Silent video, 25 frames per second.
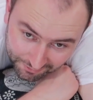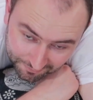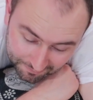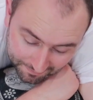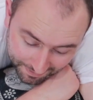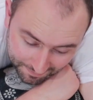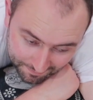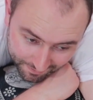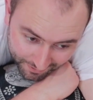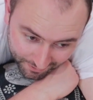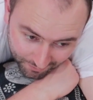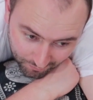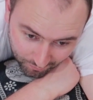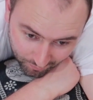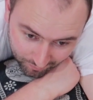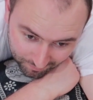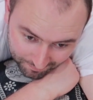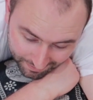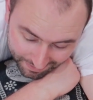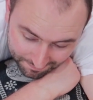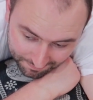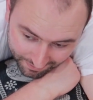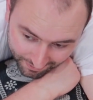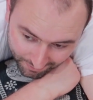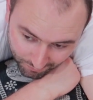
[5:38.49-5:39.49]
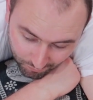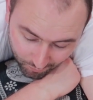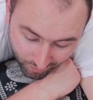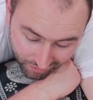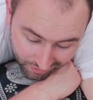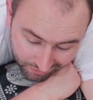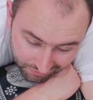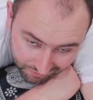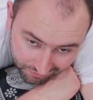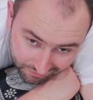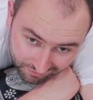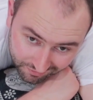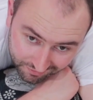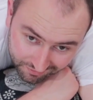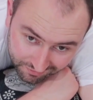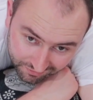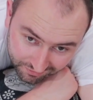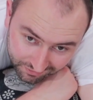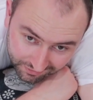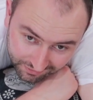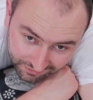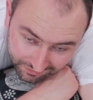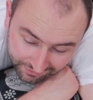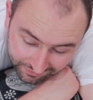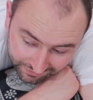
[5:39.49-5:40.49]
A maybe, pinch. Maybe a one.
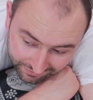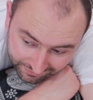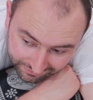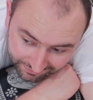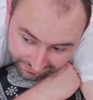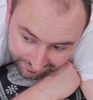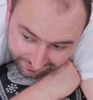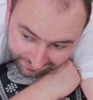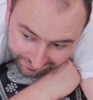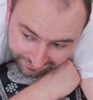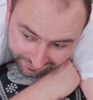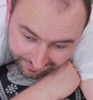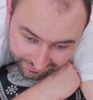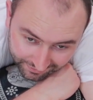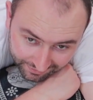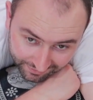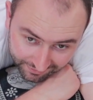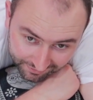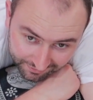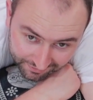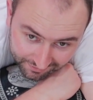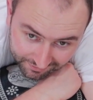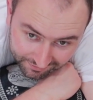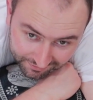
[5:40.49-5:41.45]
A one, really?